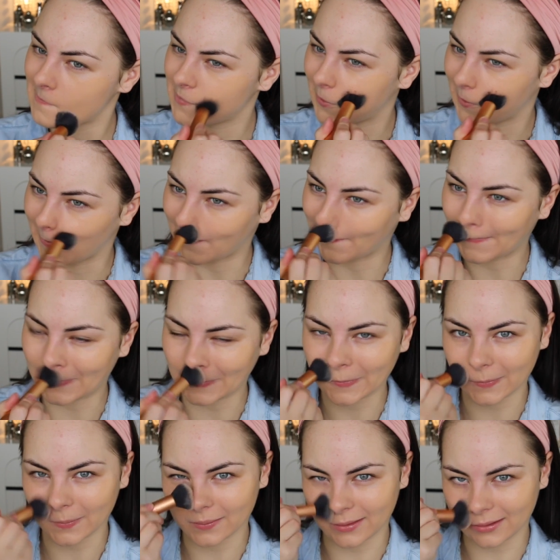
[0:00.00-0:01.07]

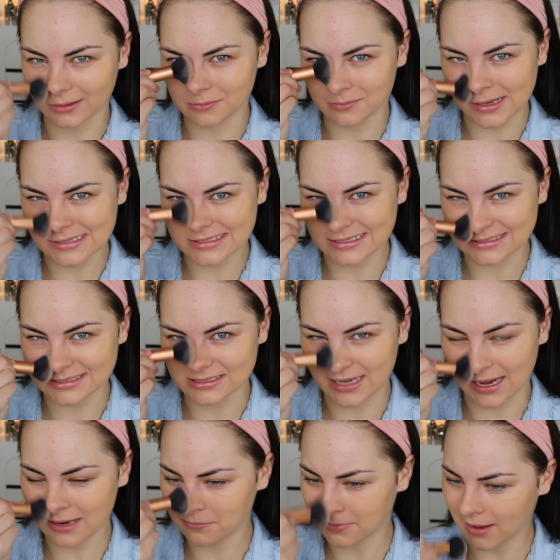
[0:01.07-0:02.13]
notice like an amazing
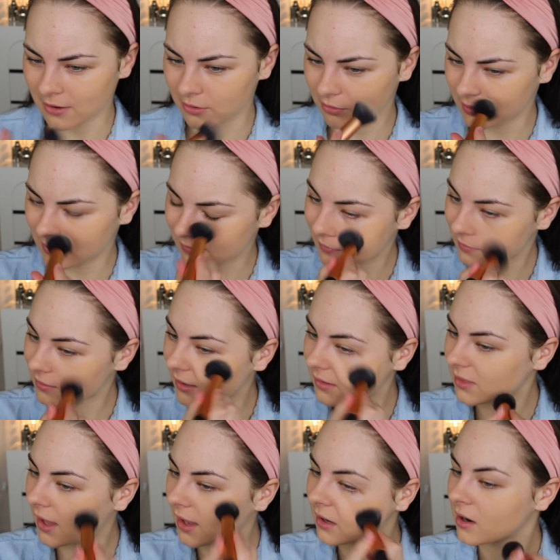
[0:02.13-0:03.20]
staying power or anything
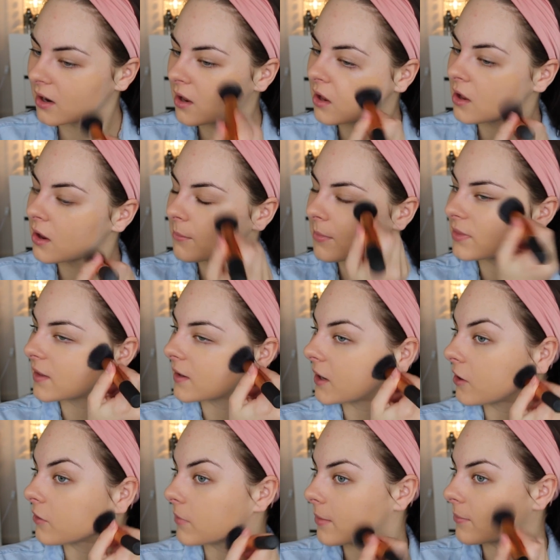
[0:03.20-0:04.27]
like that. But then
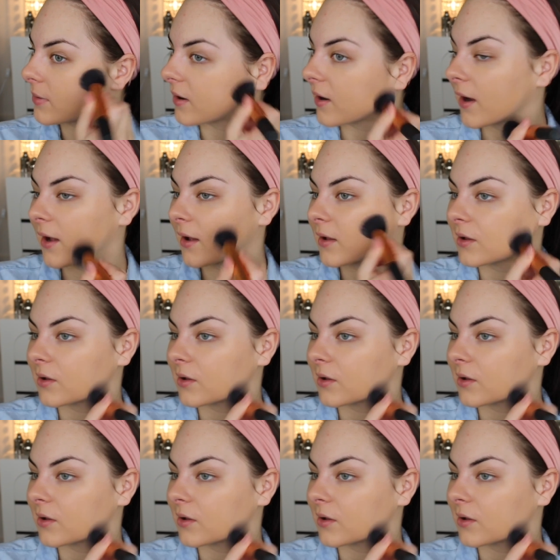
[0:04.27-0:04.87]
I remember